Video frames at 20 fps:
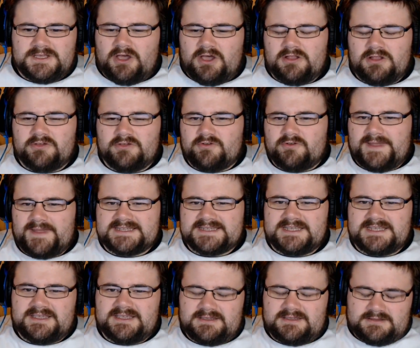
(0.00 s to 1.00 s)

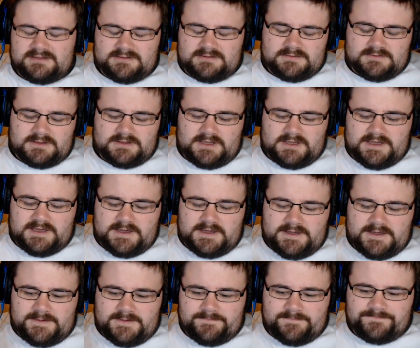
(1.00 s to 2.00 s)
hologrammatic
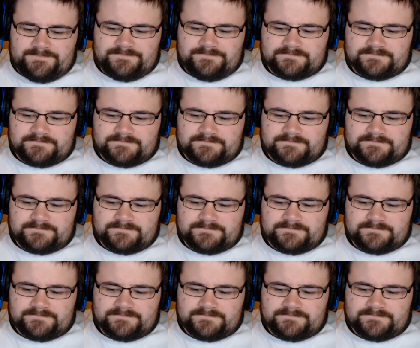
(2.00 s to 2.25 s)
um,